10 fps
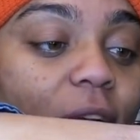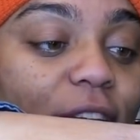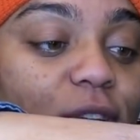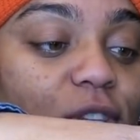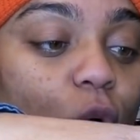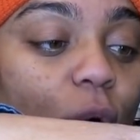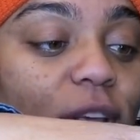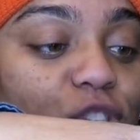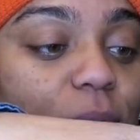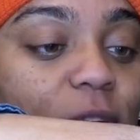used the
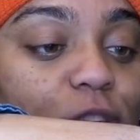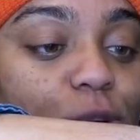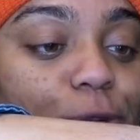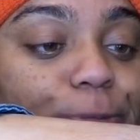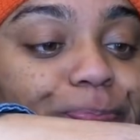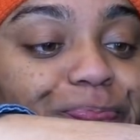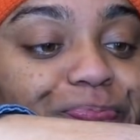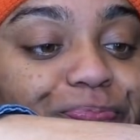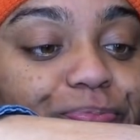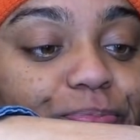oyster mushroom
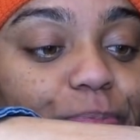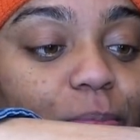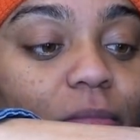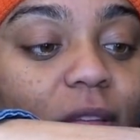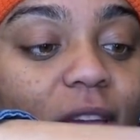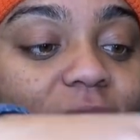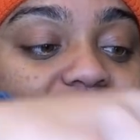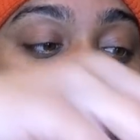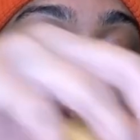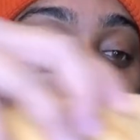
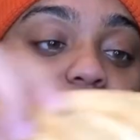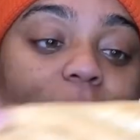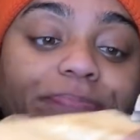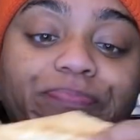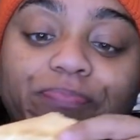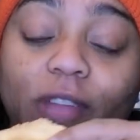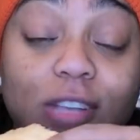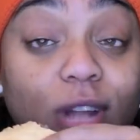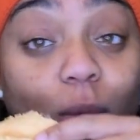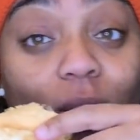instead of shrimp. That's
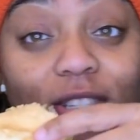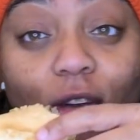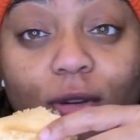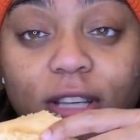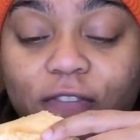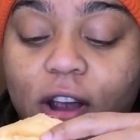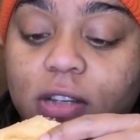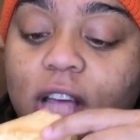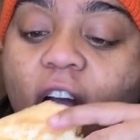what I was going to use at first.